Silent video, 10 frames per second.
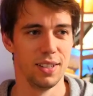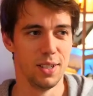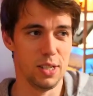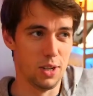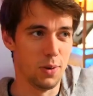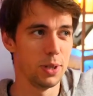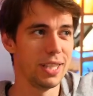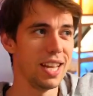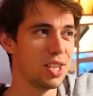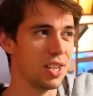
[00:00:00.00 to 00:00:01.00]
So
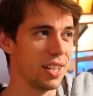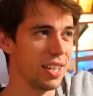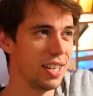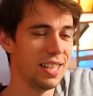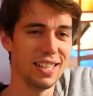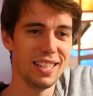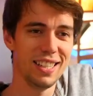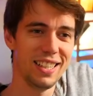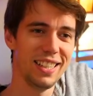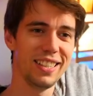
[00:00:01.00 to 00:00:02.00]
potentially
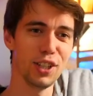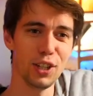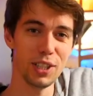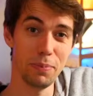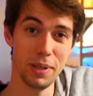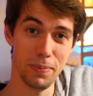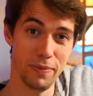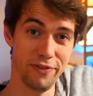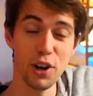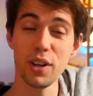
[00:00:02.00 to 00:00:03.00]
13
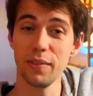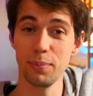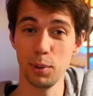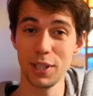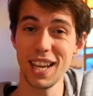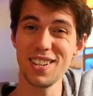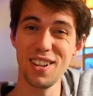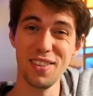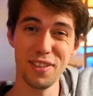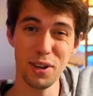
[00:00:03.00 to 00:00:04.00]
people,
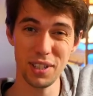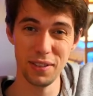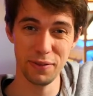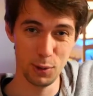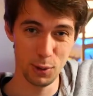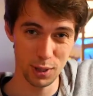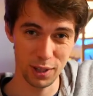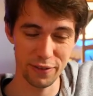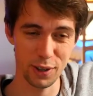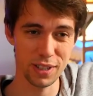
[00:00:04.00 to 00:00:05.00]
potential 13 views on
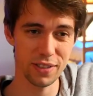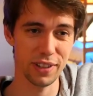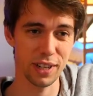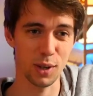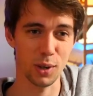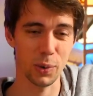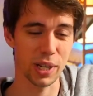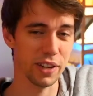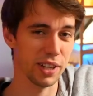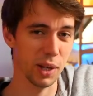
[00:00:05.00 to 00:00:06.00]
the first video or
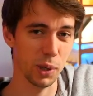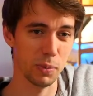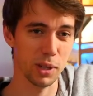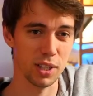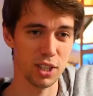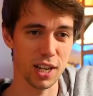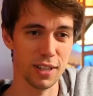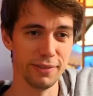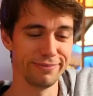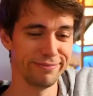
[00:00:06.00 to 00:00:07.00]
whatever there will be on the
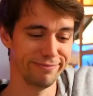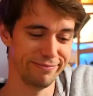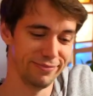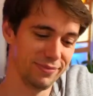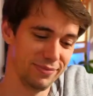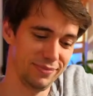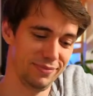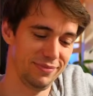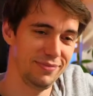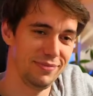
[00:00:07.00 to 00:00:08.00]
channel.
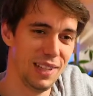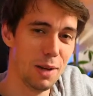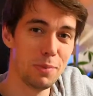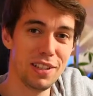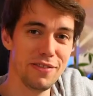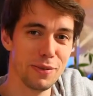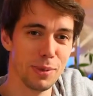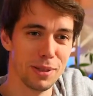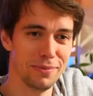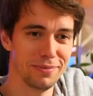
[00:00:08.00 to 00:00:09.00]

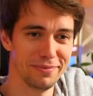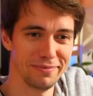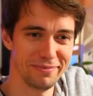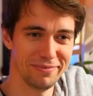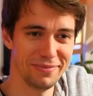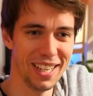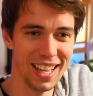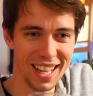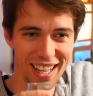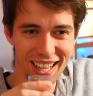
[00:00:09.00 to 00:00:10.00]
Unbelievable. I